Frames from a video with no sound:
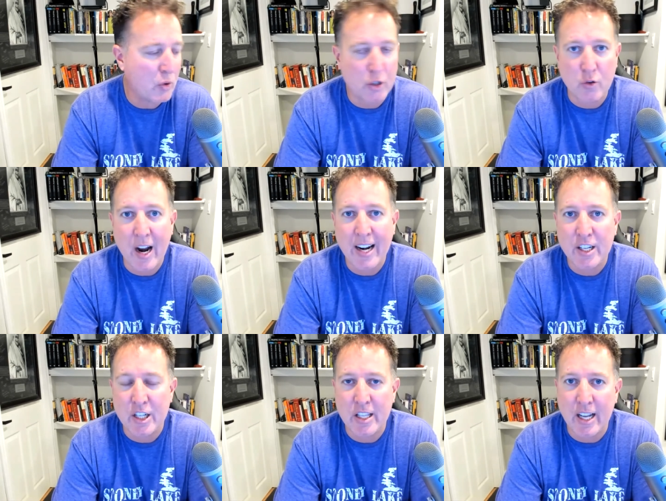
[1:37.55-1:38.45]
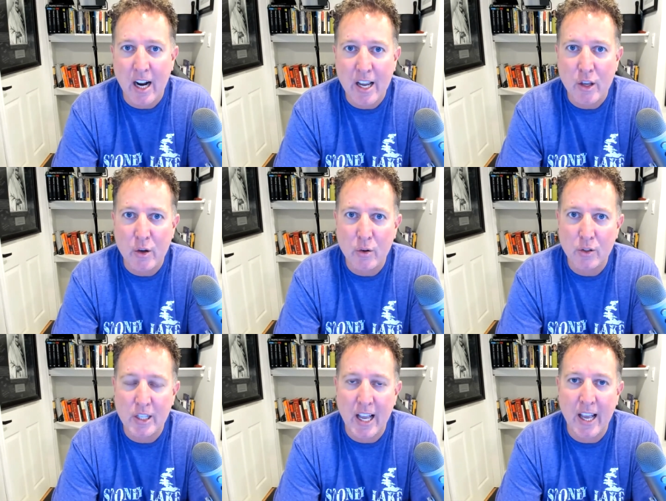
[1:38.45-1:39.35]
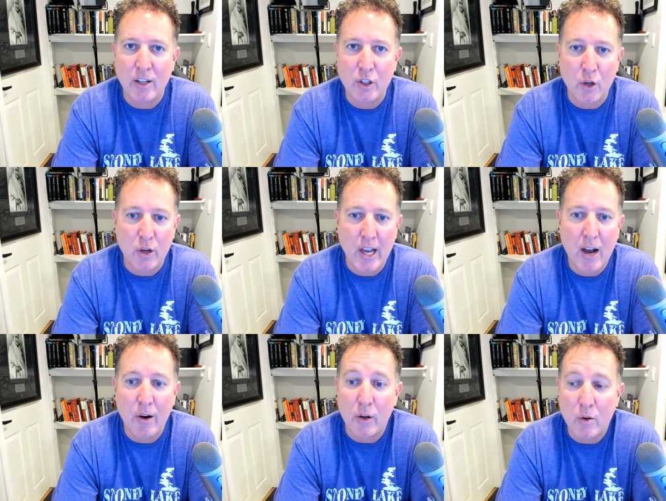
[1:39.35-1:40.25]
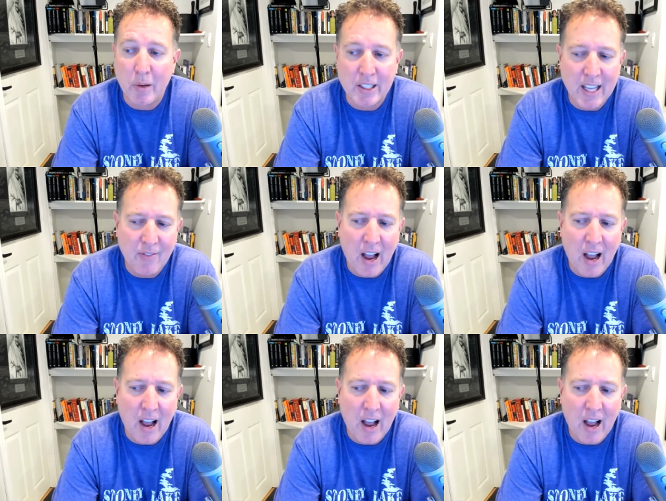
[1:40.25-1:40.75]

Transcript: the strategy that I use and show you how I do it because I,